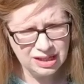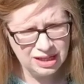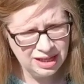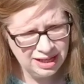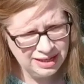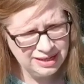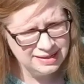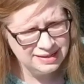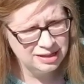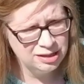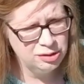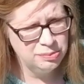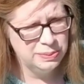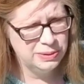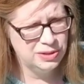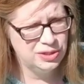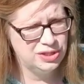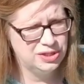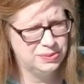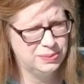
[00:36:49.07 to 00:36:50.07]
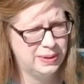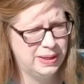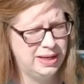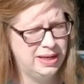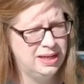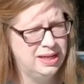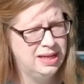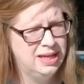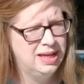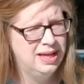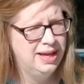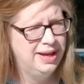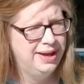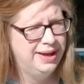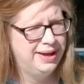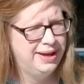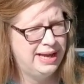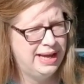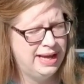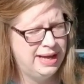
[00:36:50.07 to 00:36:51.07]
honeysuckle bush is one.
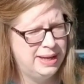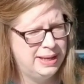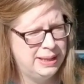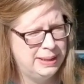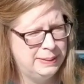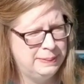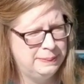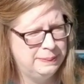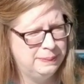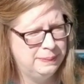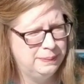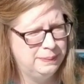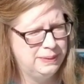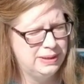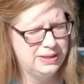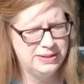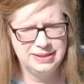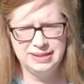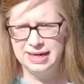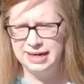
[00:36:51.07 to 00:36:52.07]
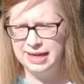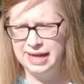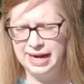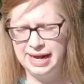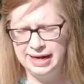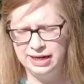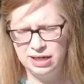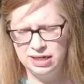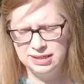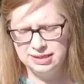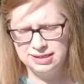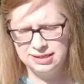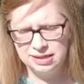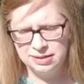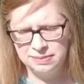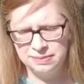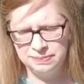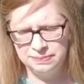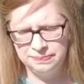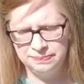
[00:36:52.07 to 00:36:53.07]
What else did I get? I got
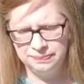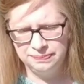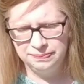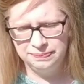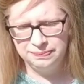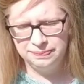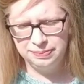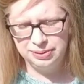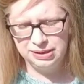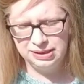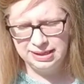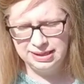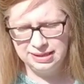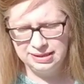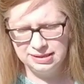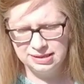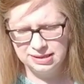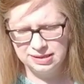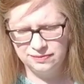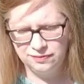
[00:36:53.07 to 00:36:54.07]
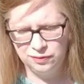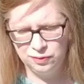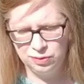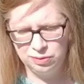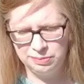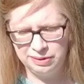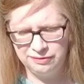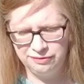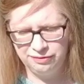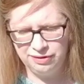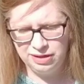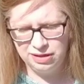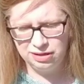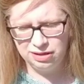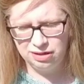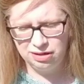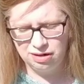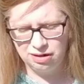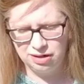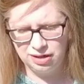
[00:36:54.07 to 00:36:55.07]
some plants for my front
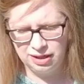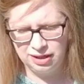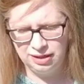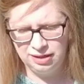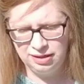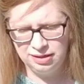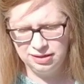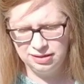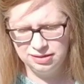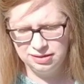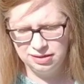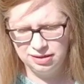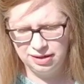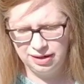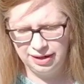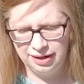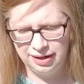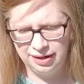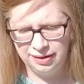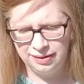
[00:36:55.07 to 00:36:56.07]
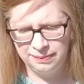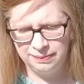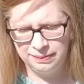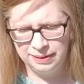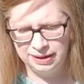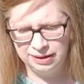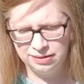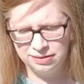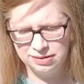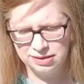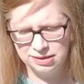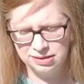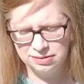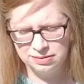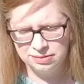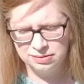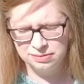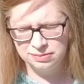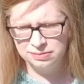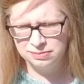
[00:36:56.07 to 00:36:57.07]
garden. I got
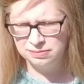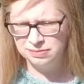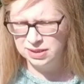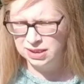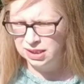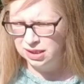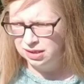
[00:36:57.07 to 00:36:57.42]
some